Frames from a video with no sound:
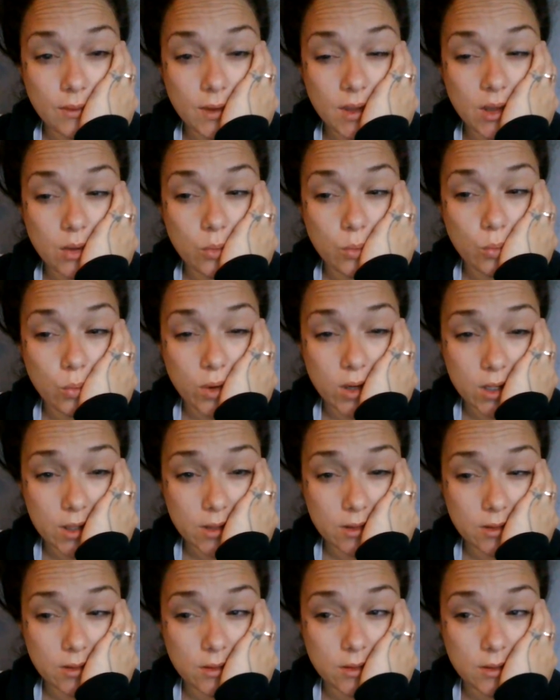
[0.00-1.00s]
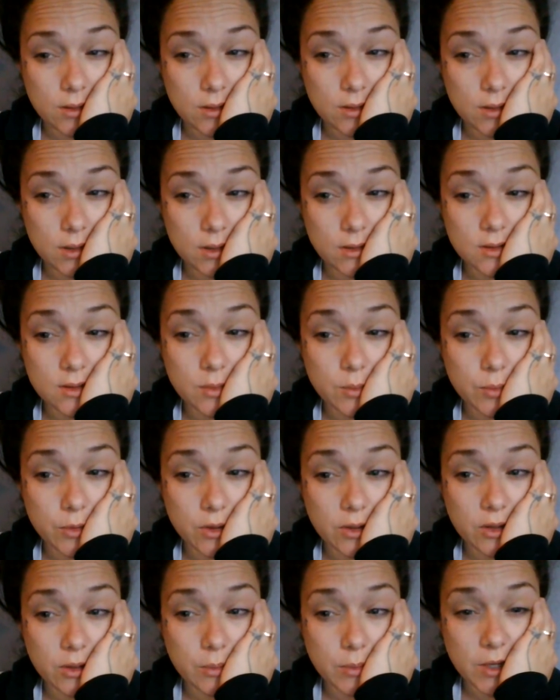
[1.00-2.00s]
And one is a
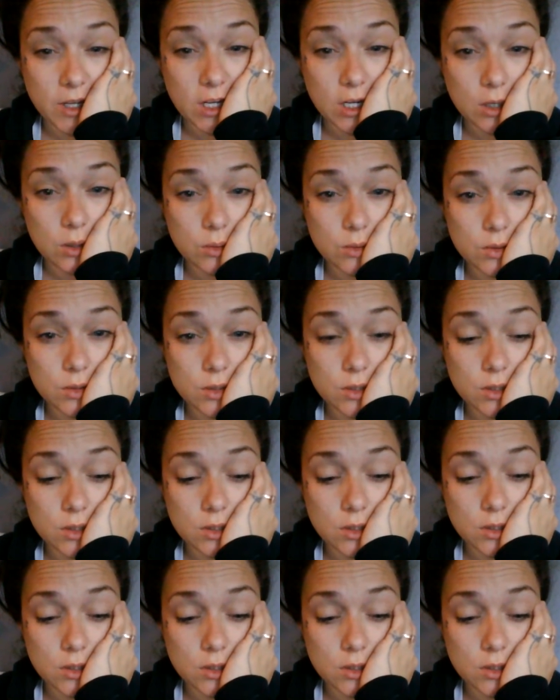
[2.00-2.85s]
book about,